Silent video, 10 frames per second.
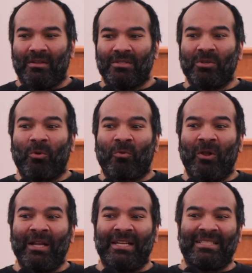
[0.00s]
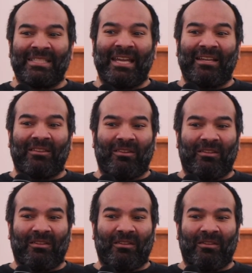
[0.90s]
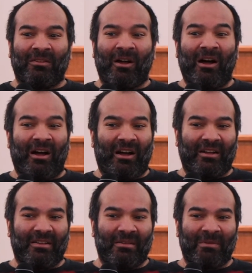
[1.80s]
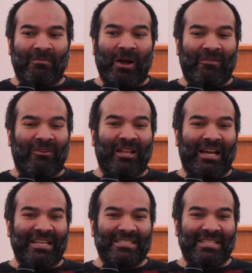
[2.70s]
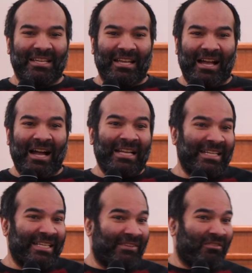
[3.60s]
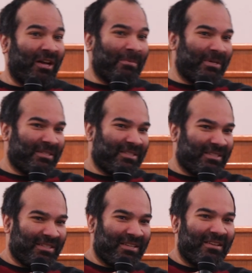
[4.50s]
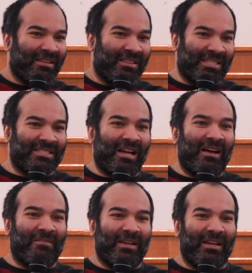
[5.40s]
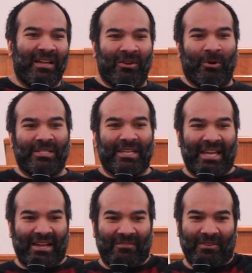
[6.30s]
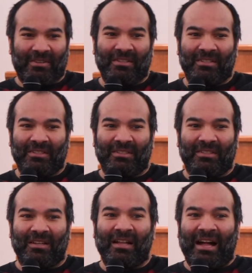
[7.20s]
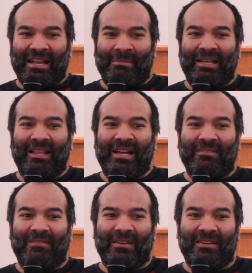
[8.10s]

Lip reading: So it really didn't take long before I realized I need to give up this stuff in order to have God in my life.